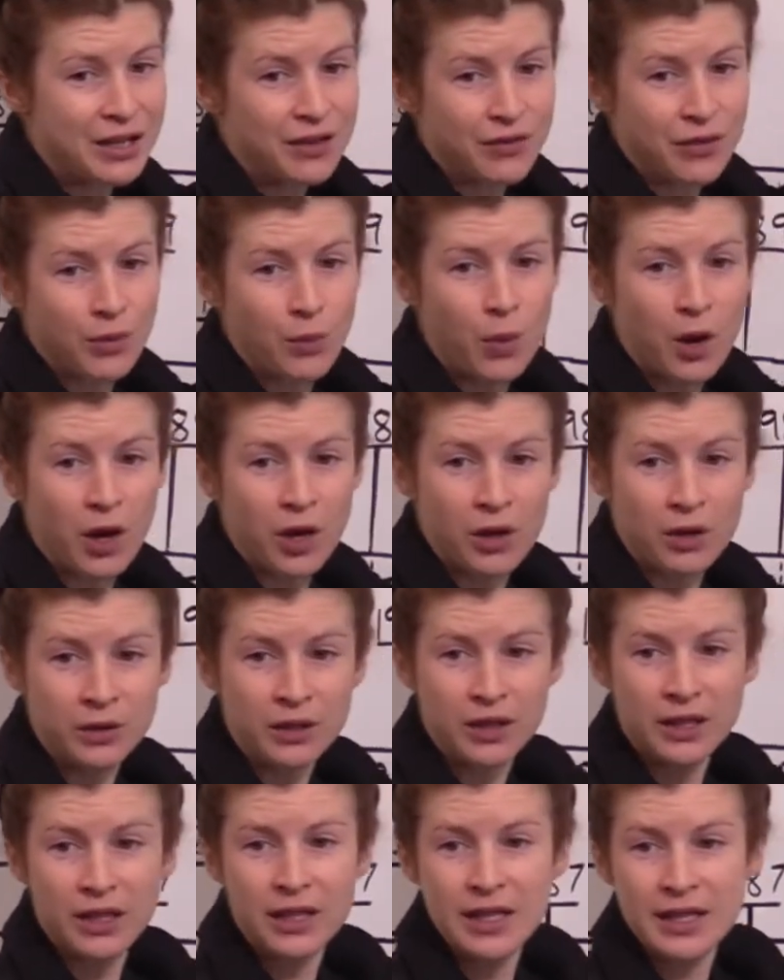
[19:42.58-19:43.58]
end of the
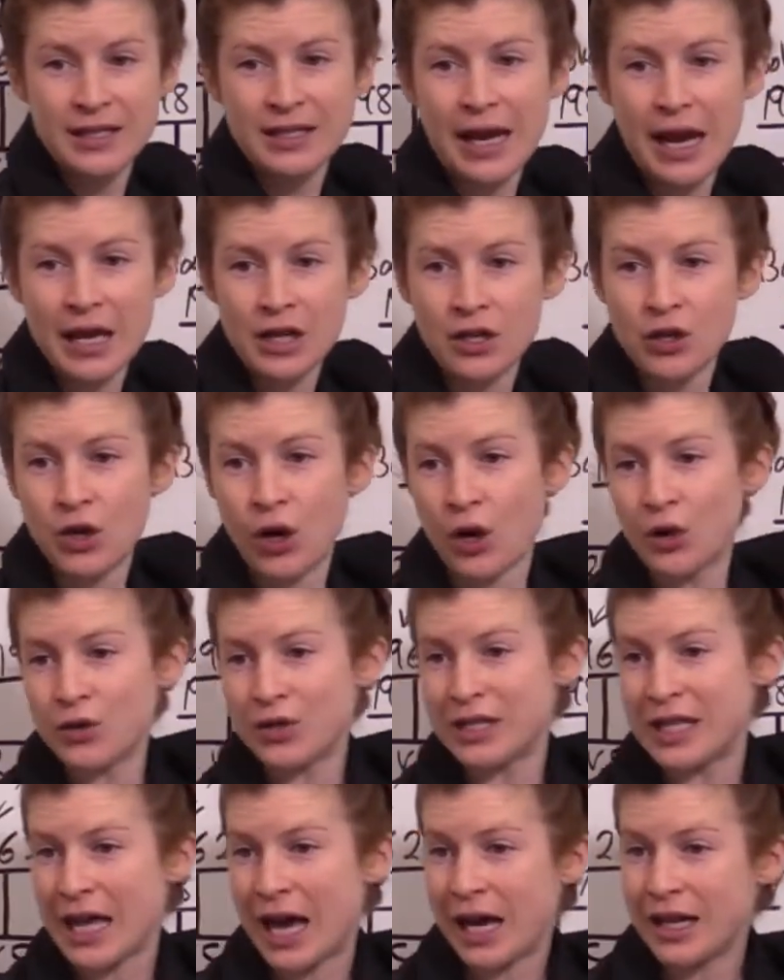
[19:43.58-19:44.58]
world? Satan
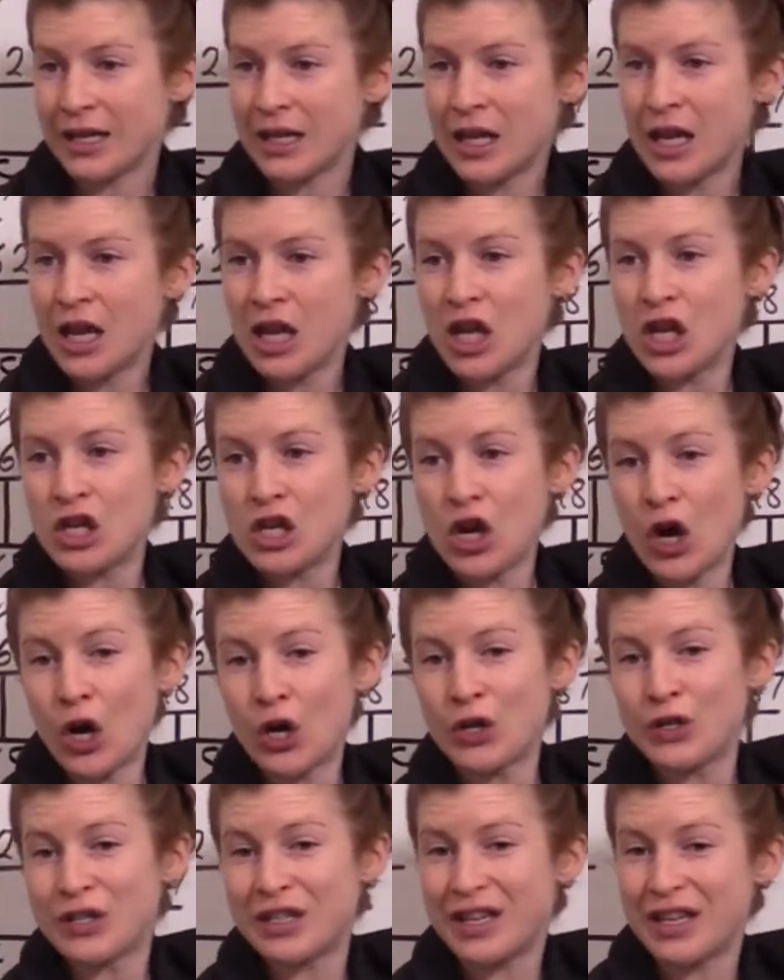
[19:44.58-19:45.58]
knows that. He
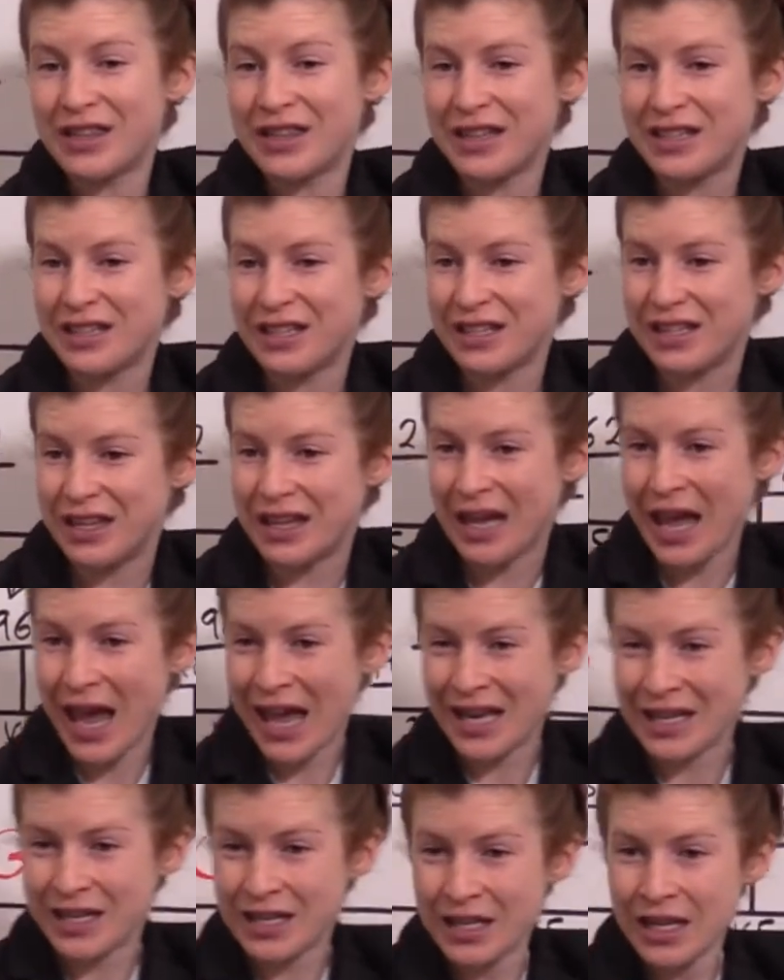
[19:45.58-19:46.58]
knows that this is the
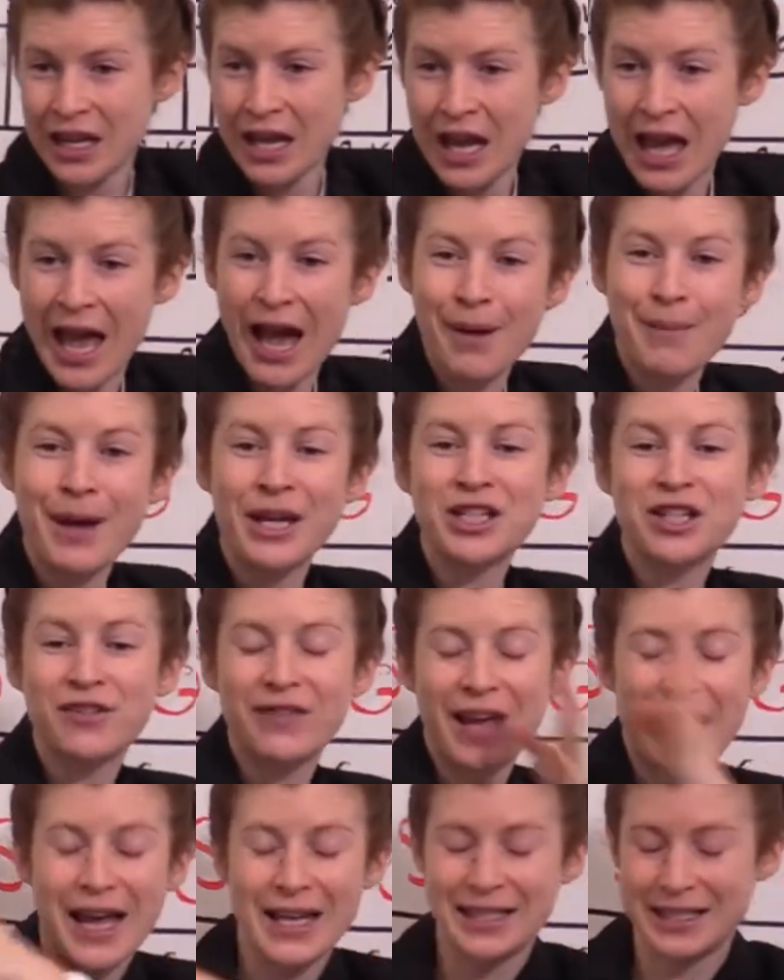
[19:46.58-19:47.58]
end. How much
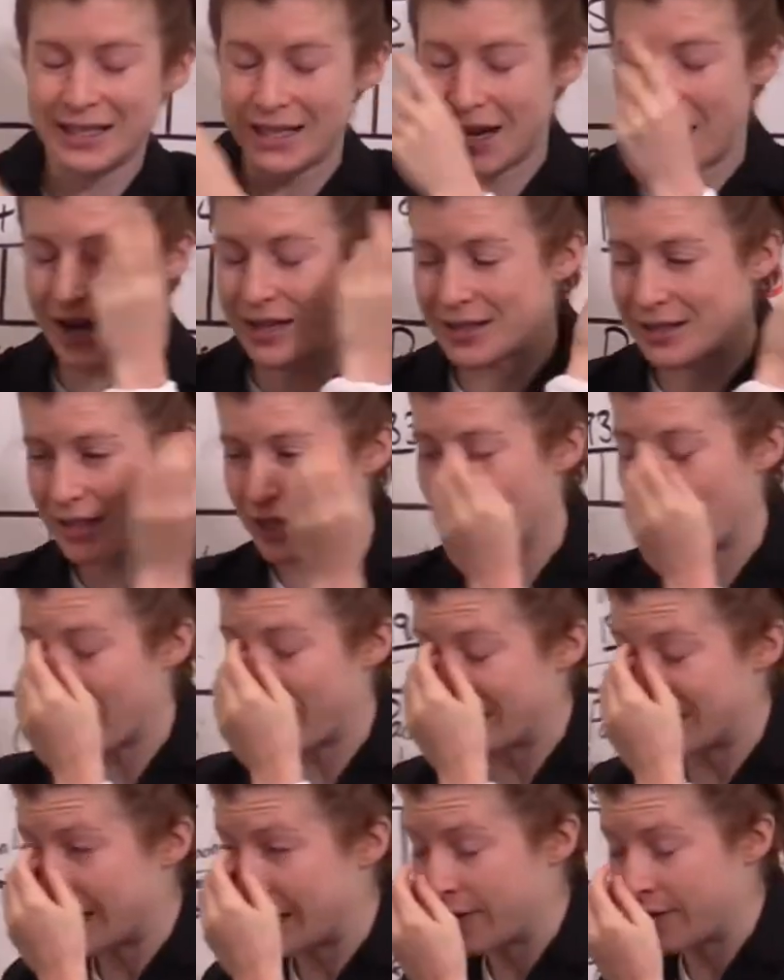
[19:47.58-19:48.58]
of a head start is he
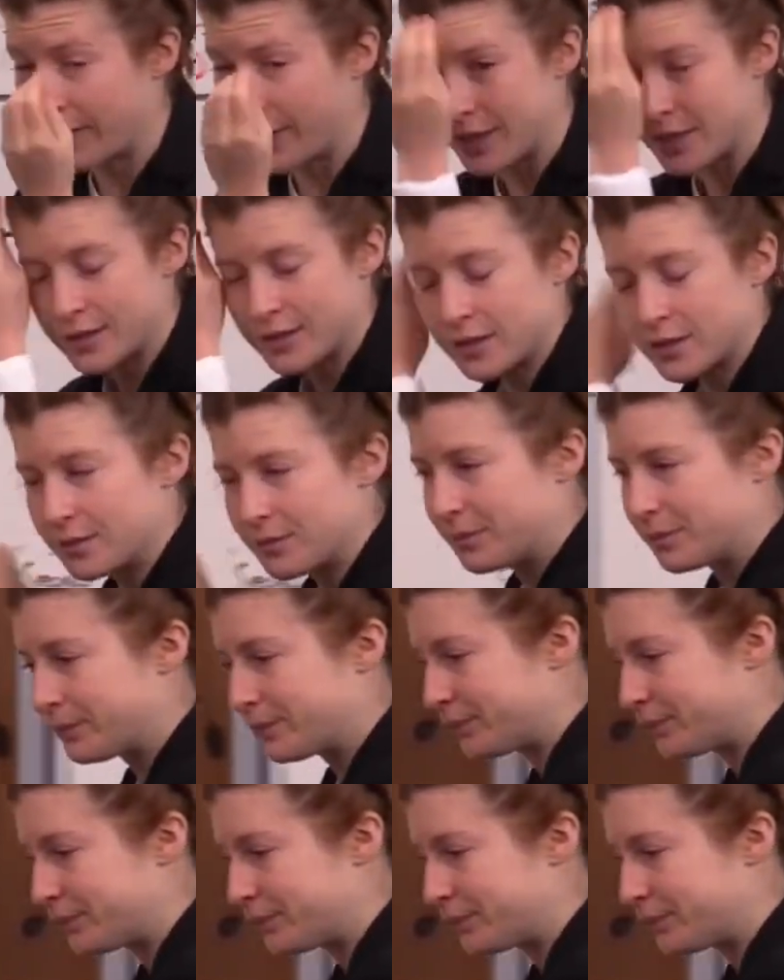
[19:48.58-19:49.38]
going to give us?